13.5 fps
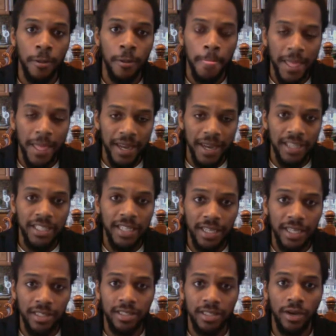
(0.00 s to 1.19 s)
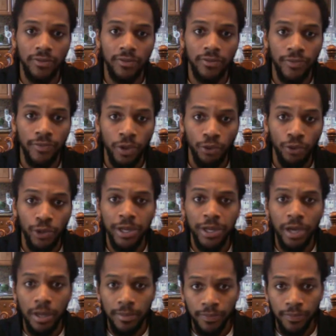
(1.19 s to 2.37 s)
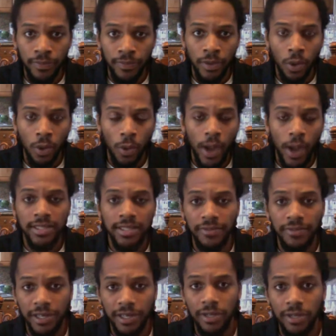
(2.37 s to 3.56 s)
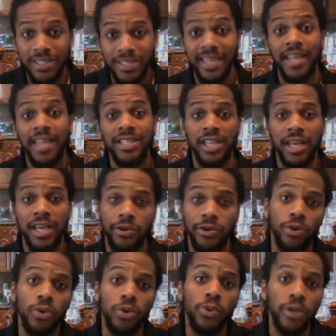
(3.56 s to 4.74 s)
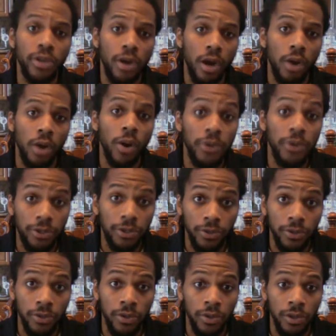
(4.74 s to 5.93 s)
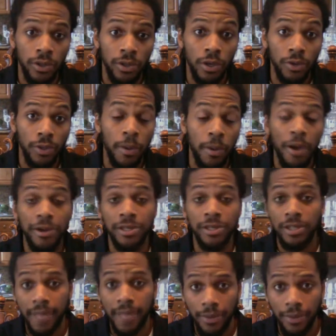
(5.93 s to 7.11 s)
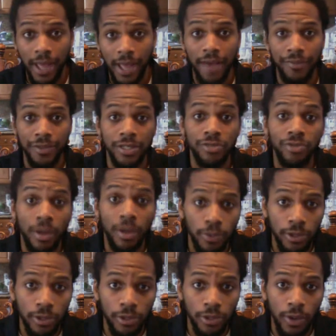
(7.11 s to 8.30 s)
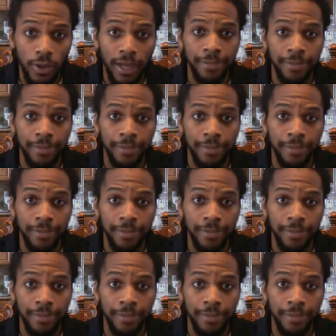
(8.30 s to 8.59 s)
and educate yourself. Read up, watch the videos, get educated on who we are, what we do, the partnership that we have with Disrupt Worldwide,